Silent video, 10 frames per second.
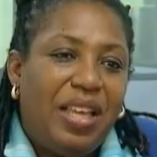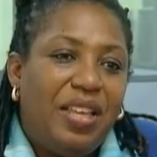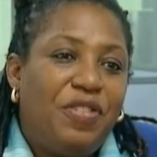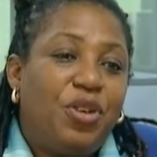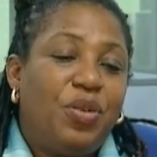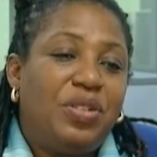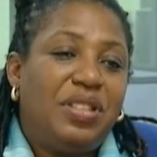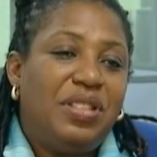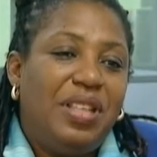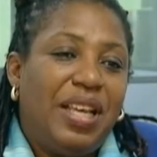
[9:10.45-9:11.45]
If you go
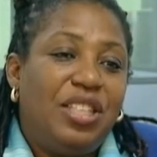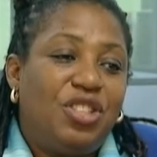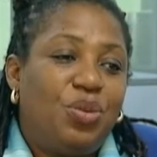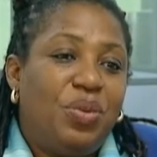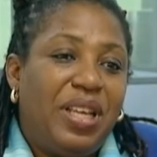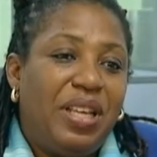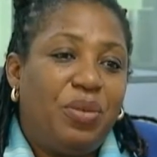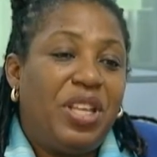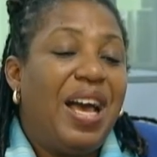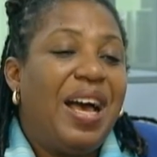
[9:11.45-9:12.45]
and it's too
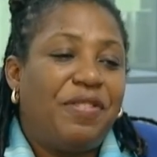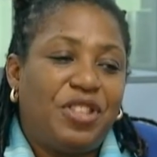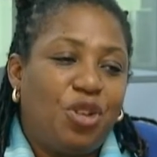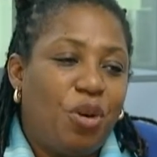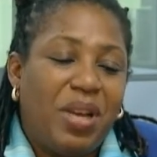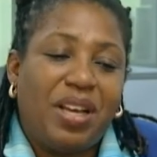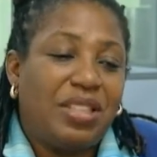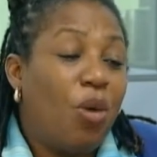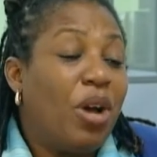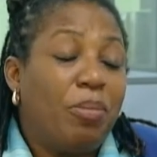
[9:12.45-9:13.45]
late, when you have to go,
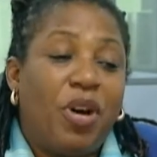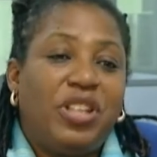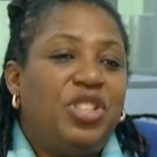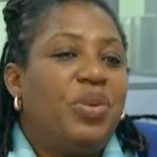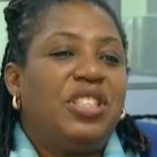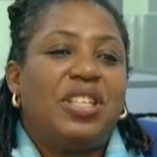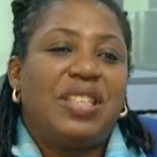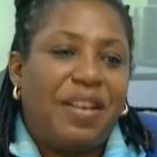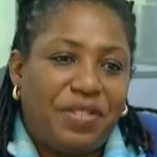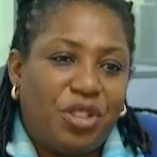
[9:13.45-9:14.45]
because at one point you will
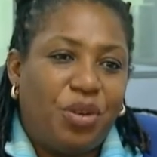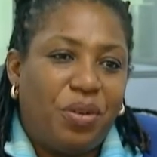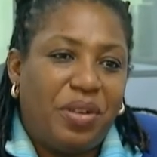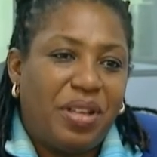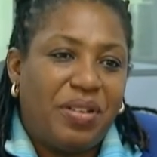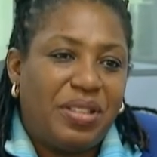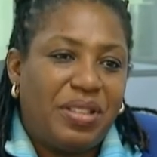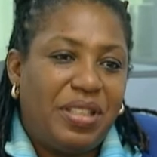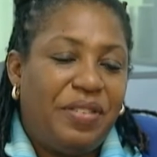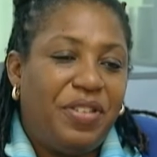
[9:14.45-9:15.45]
just have to go.
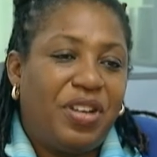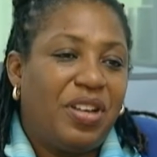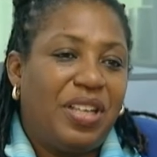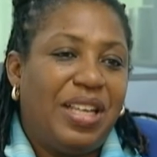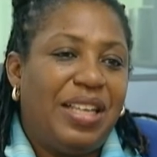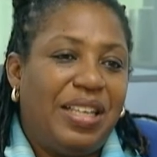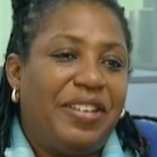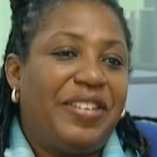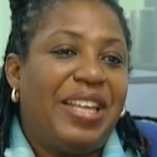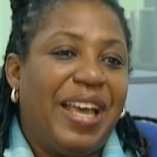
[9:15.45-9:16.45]
If you're gonna live,
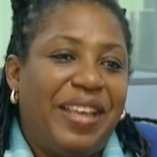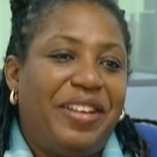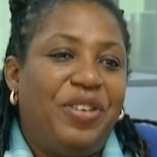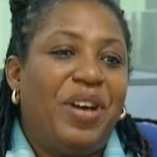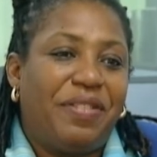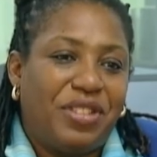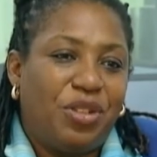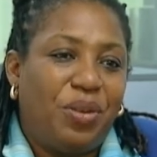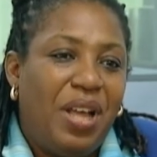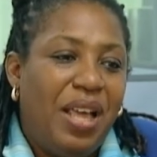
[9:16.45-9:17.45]
you're dying, you have
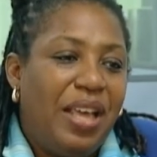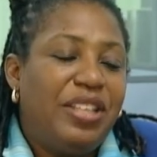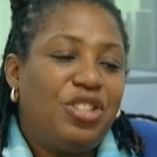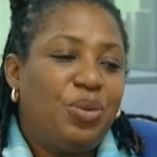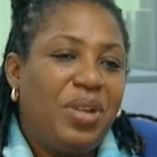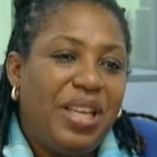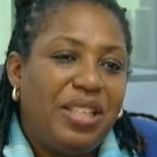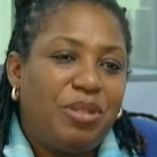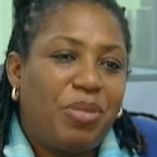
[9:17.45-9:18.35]
to go. It's too late,